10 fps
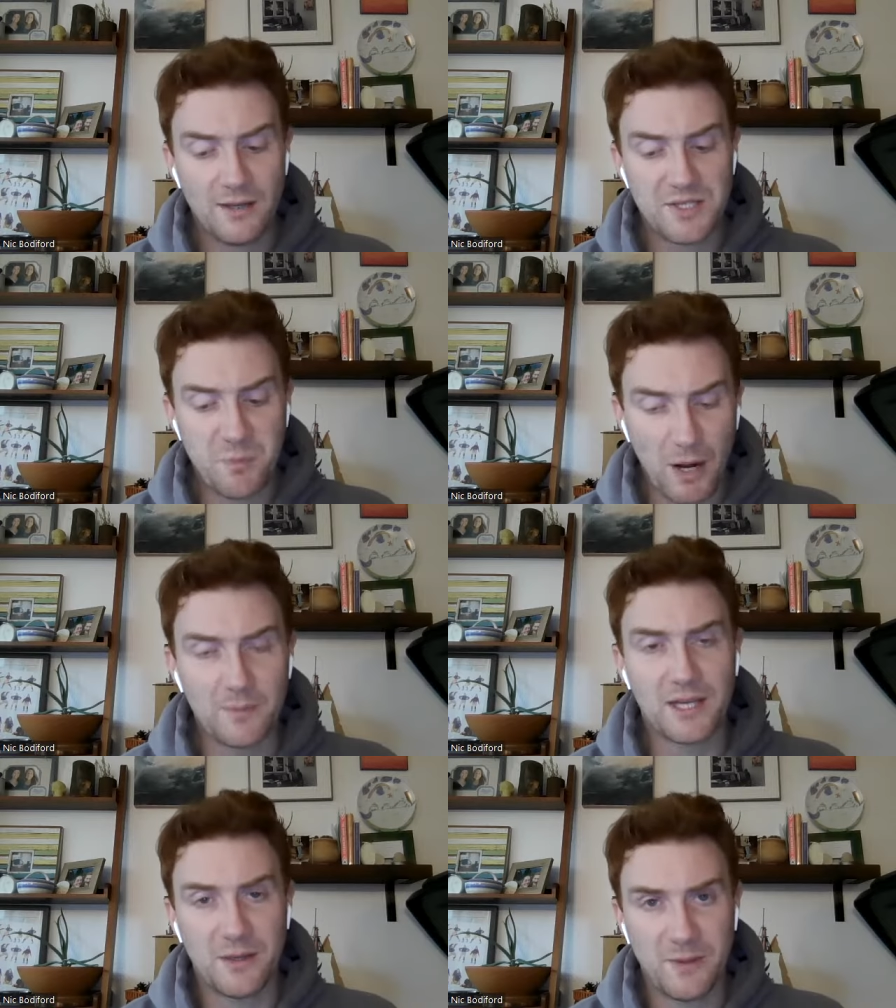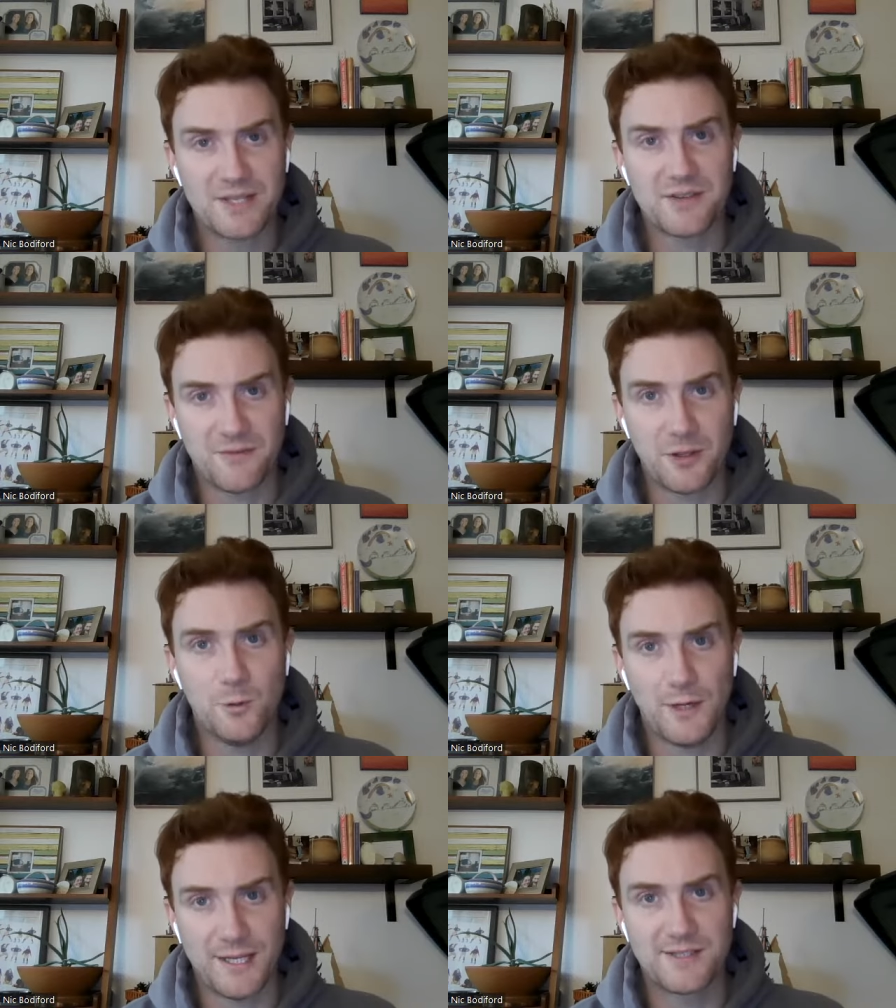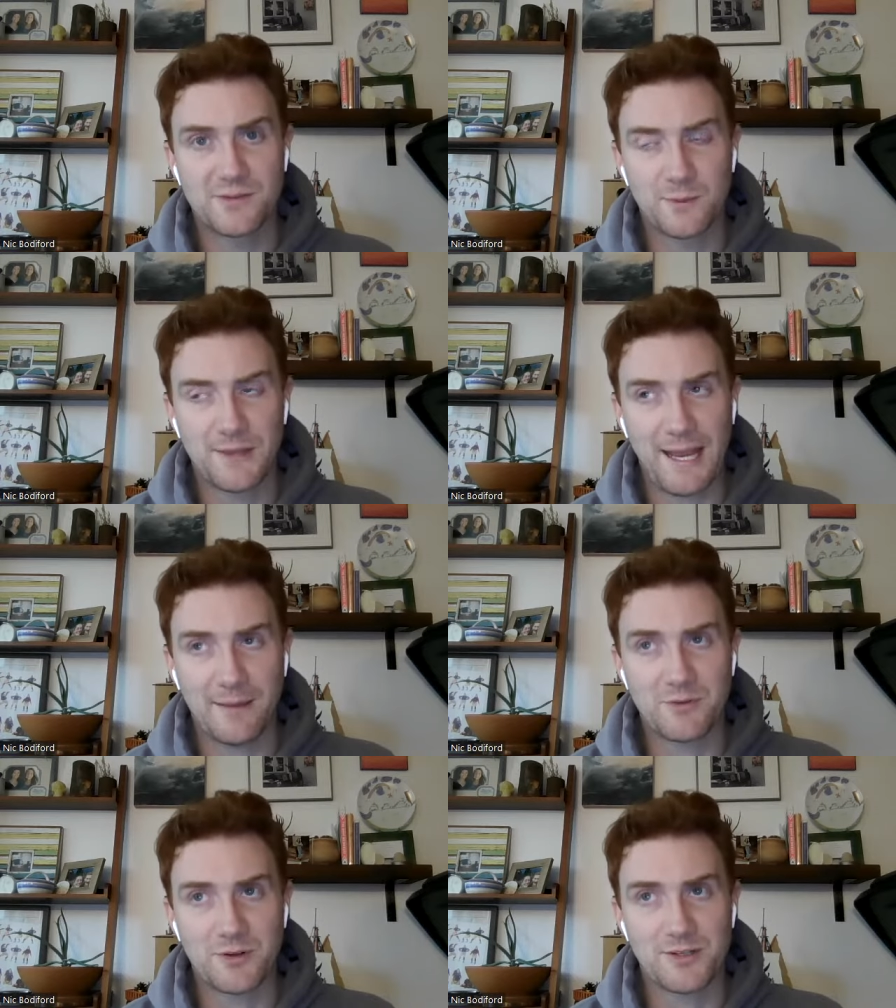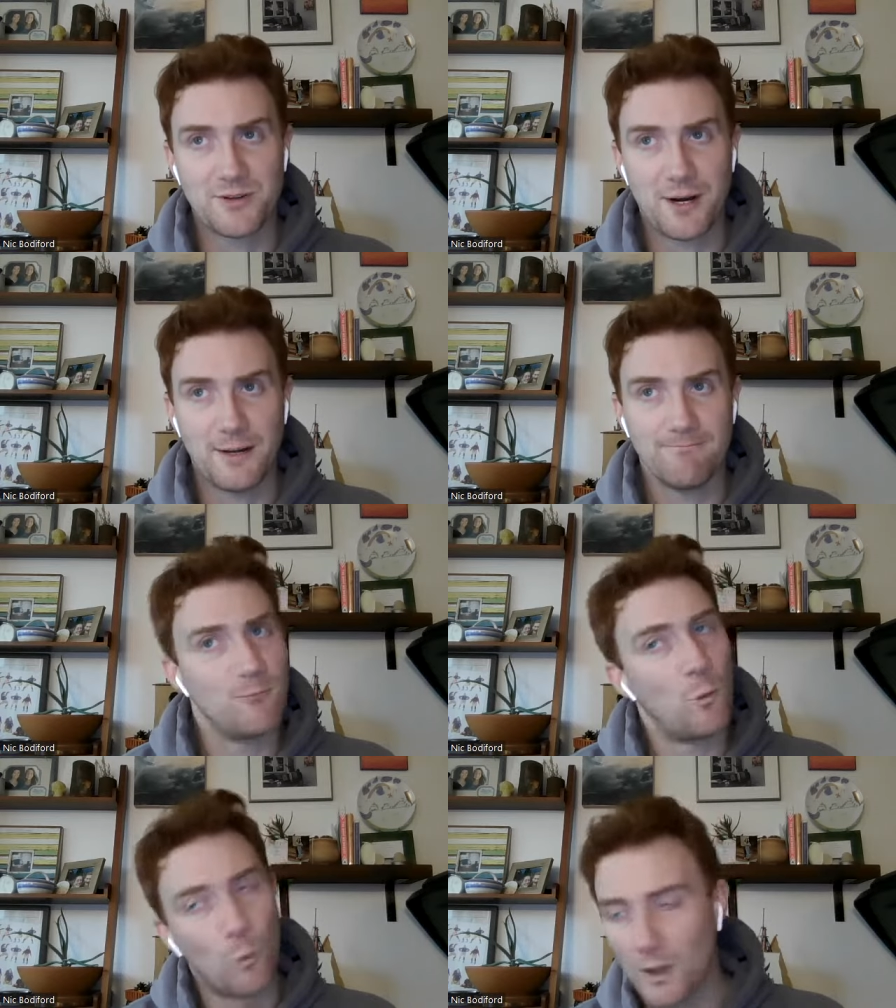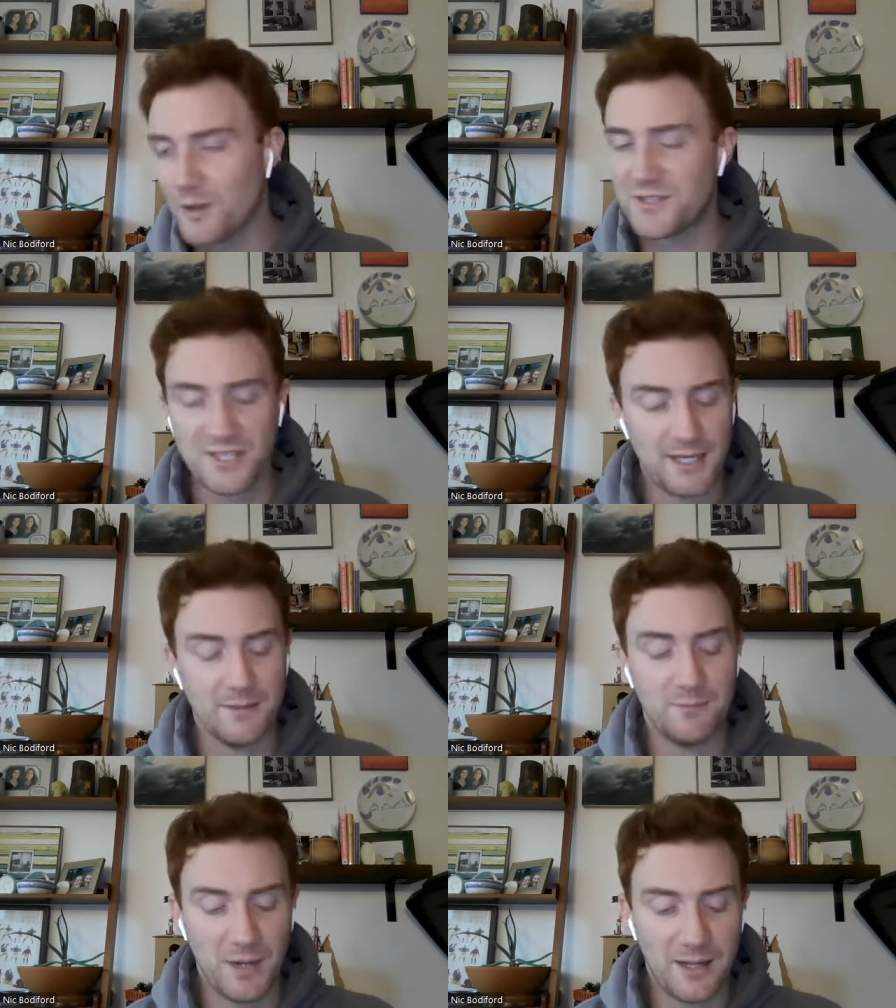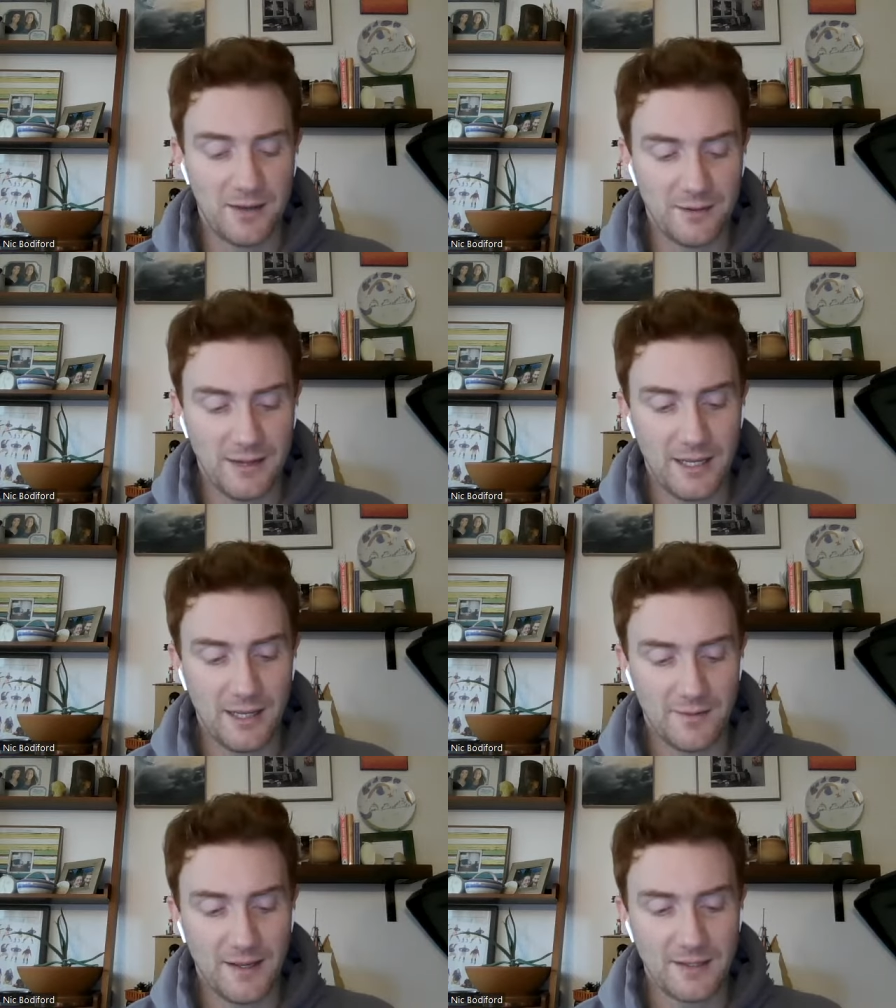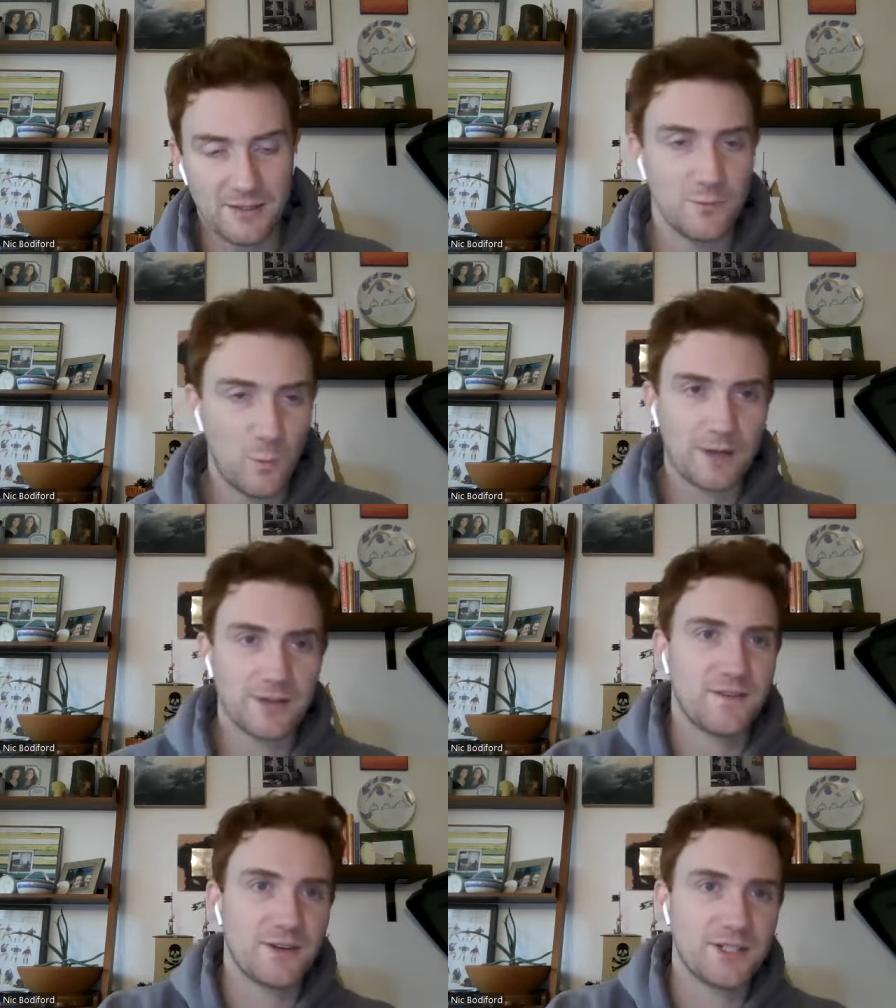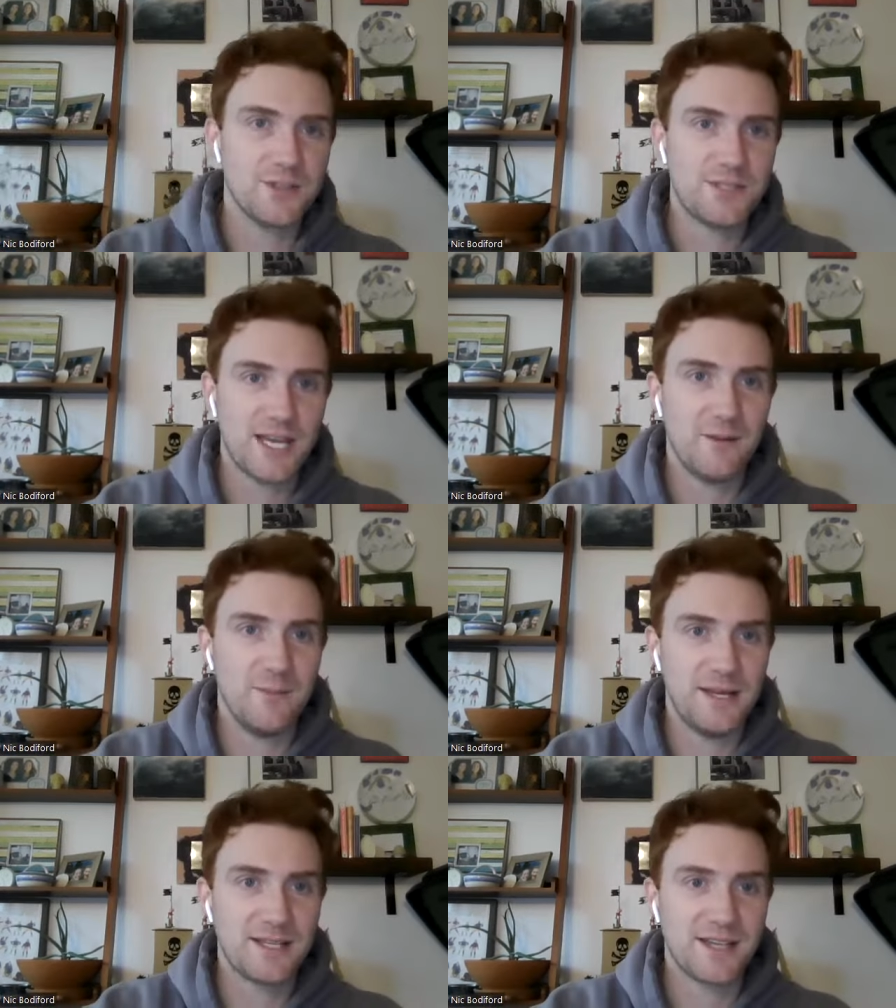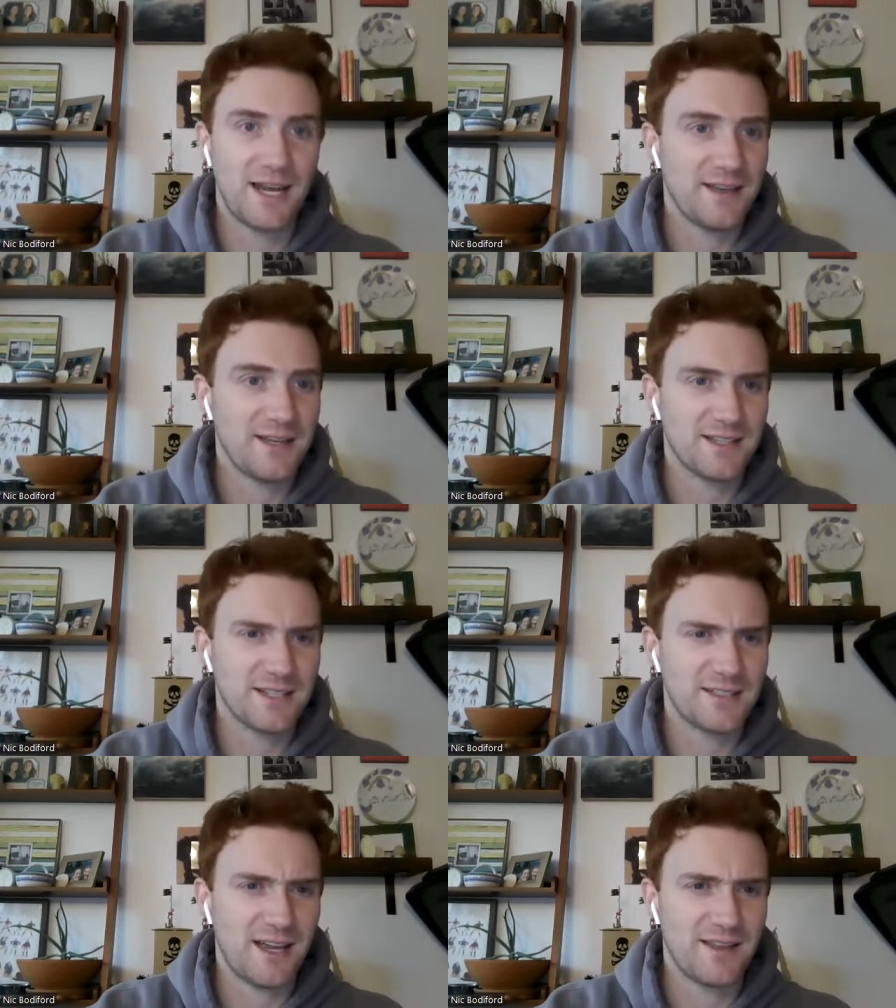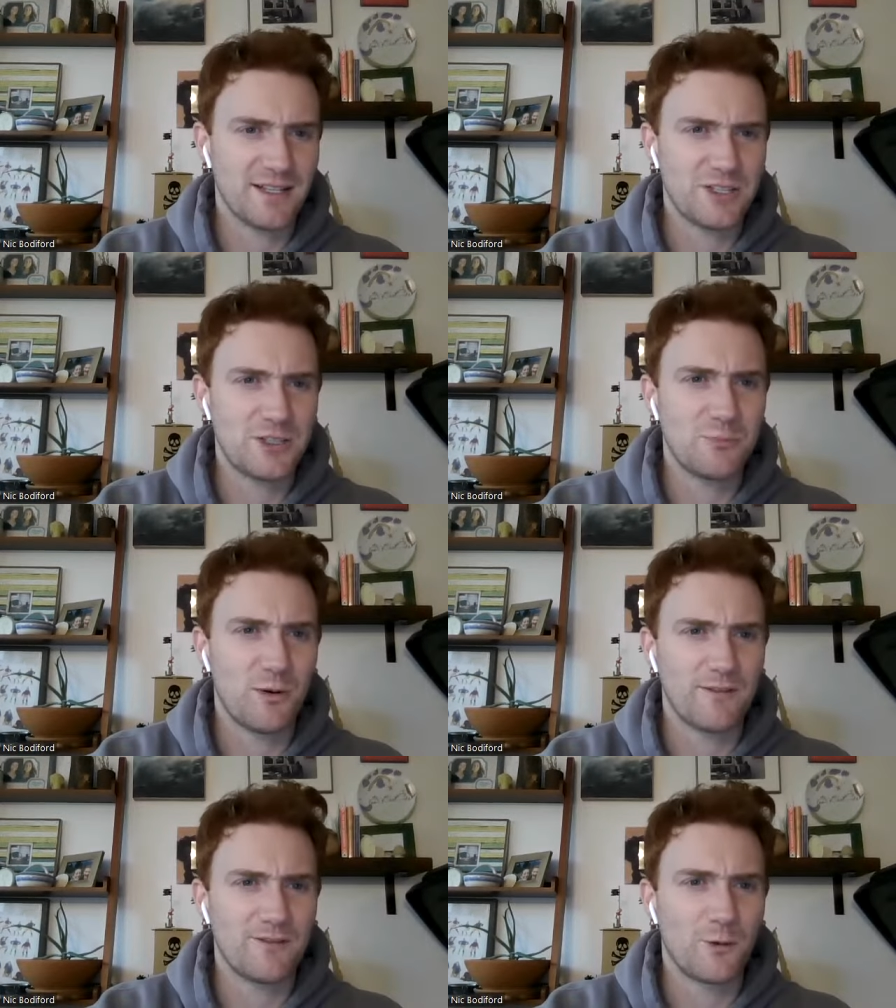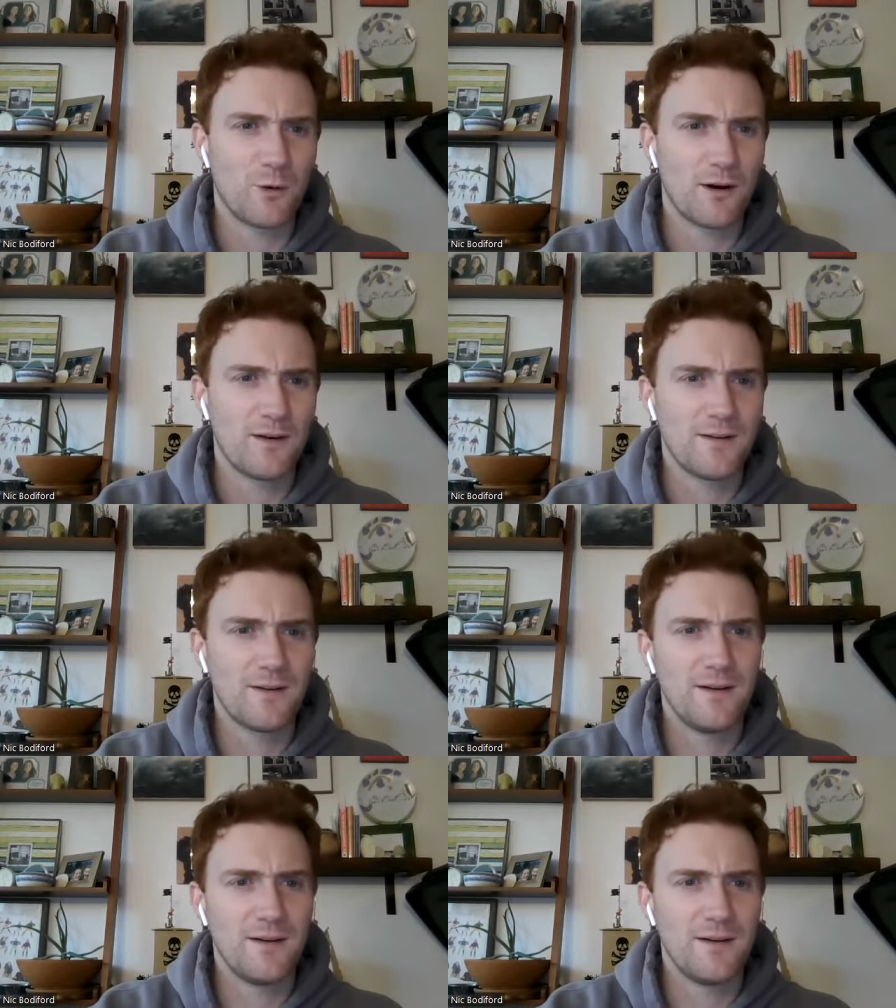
is probably going to miss a few weeks with the hamstring strain. We'll see, but they they wide receivers do tend to miss. I think it's like I think it's two point four,